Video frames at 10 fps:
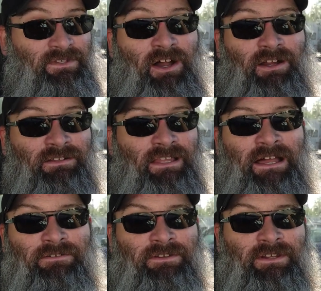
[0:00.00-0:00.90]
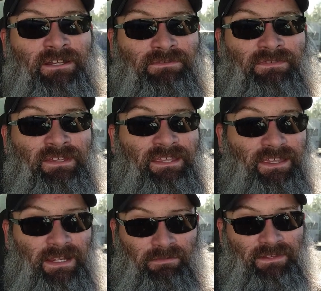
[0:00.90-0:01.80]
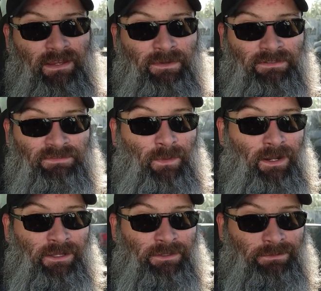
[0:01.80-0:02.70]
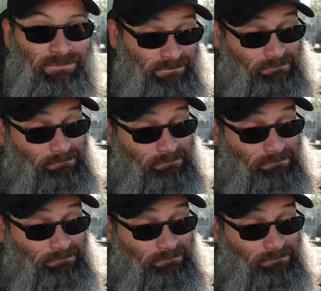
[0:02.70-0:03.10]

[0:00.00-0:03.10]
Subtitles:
talk loud enough, and every time I swallowed was